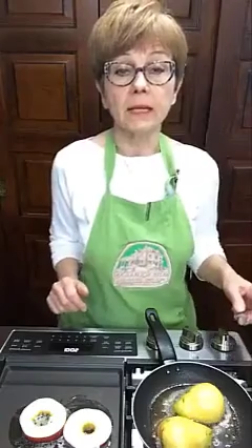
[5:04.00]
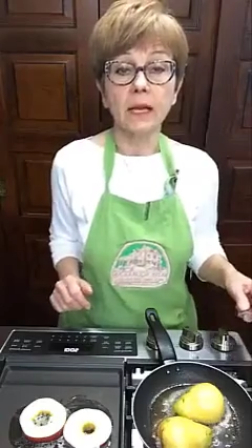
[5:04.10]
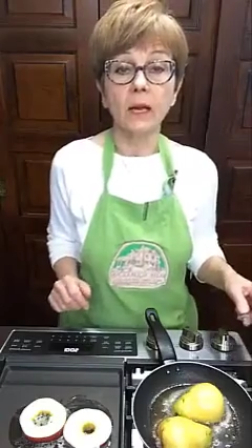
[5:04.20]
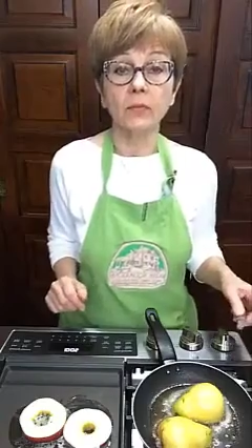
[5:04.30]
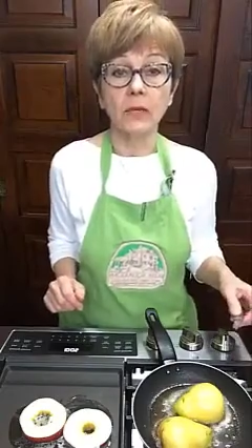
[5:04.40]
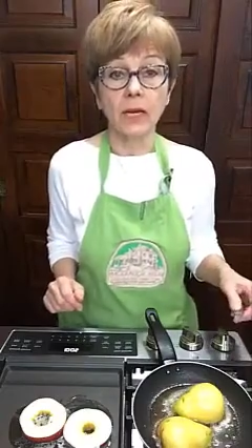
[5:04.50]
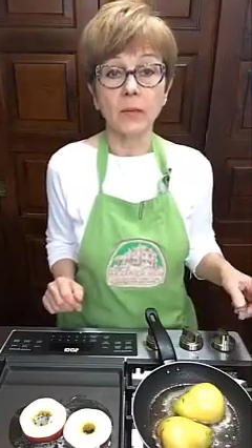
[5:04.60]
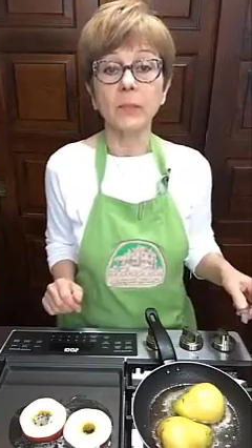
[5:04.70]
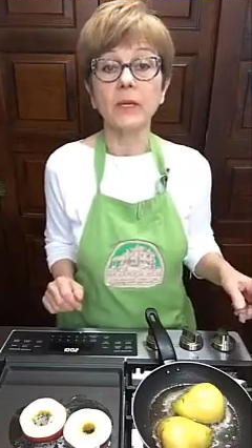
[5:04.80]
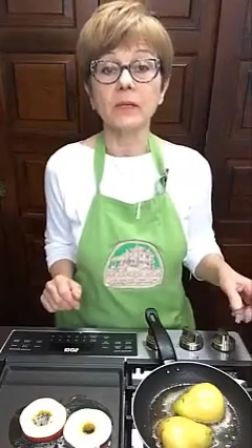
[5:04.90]
cover on it,
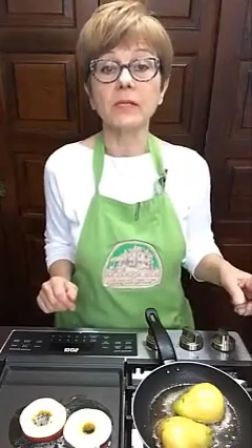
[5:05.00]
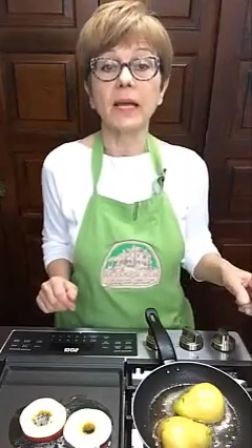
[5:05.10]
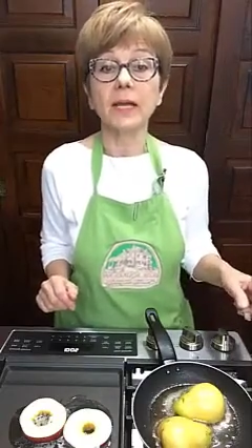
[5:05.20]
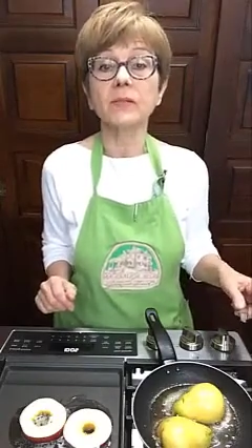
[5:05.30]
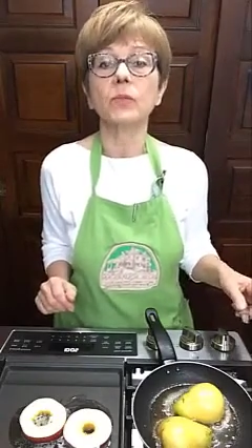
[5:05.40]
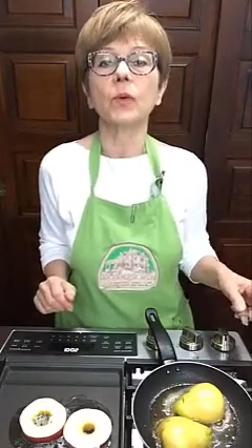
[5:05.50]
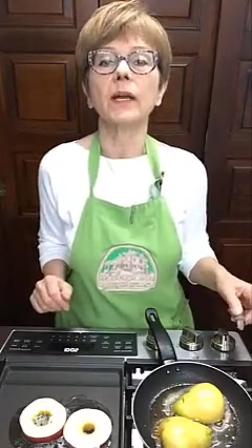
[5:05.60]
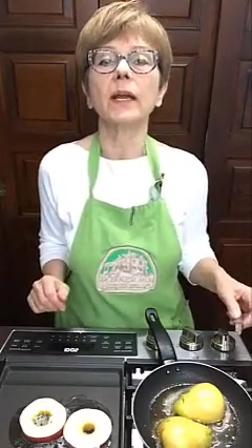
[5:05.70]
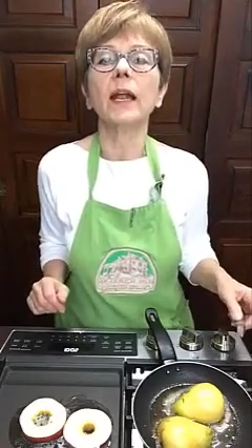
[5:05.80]
because that's when